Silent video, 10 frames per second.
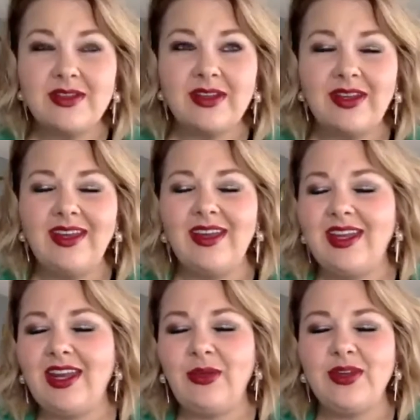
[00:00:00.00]
and
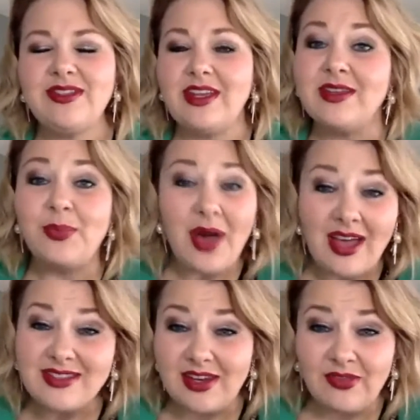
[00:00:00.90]
I don't want to say it's a
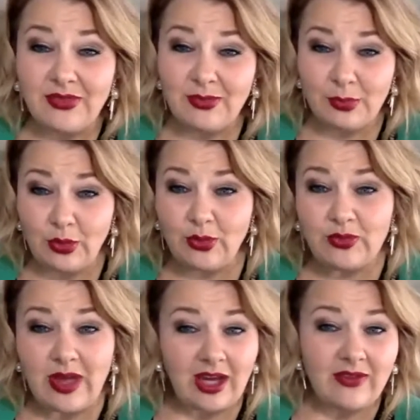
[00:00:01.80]
positive move
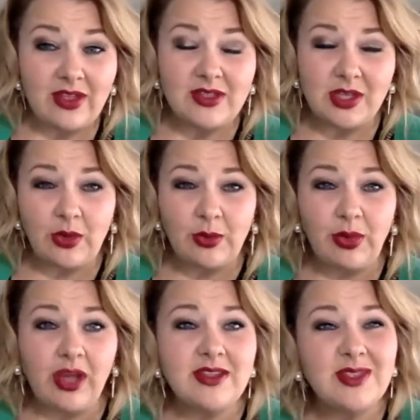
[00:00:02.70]
out of these lower
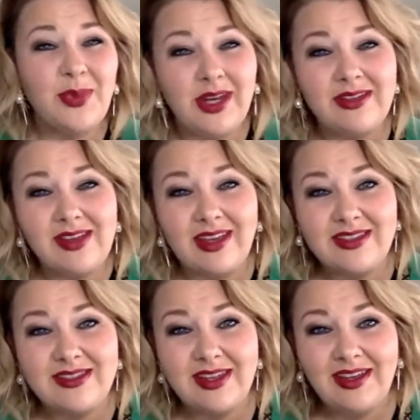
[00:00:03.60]
prices, but it does
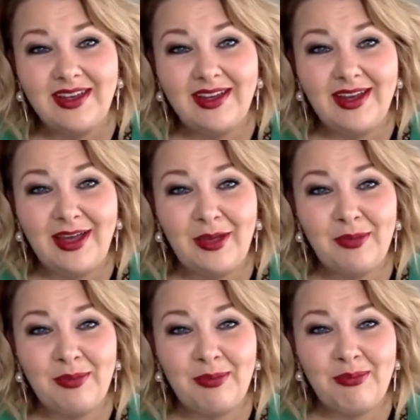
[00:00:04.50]

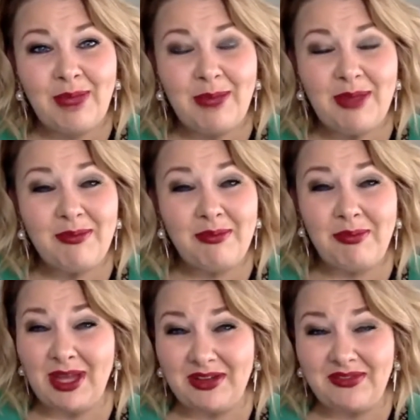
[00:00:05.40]
maybe
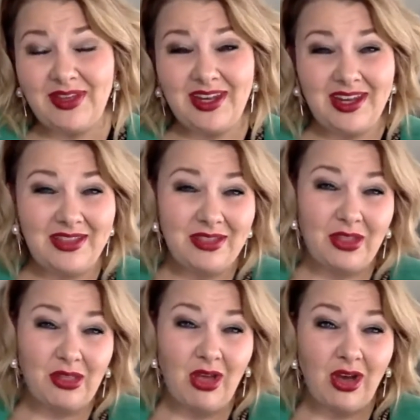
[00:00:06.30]
benefit in the
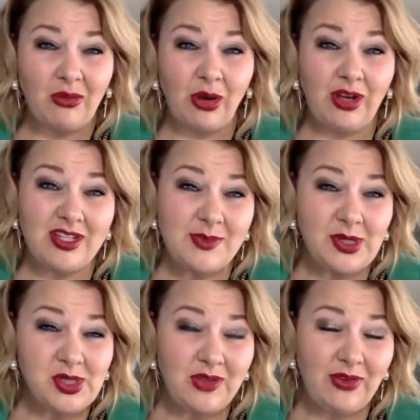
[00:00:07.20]
long run,
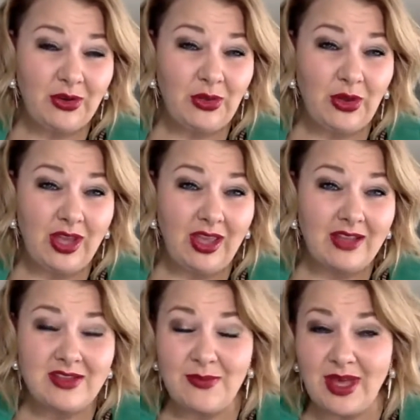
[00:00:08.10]
especially if you're looking
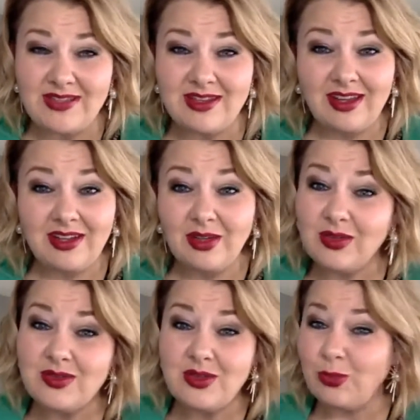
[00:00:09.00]
at domestic and
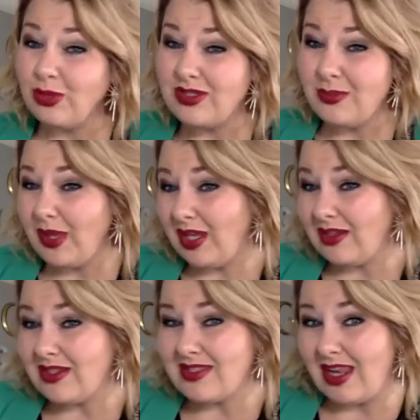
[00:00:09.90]
consumer demand.
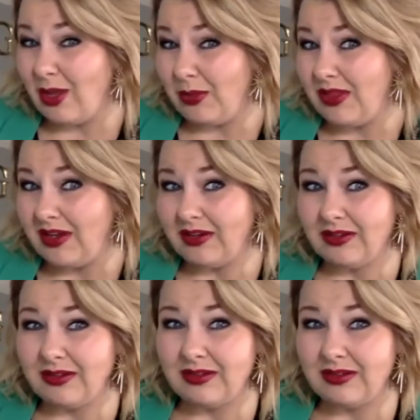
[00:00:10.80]
Does it help there?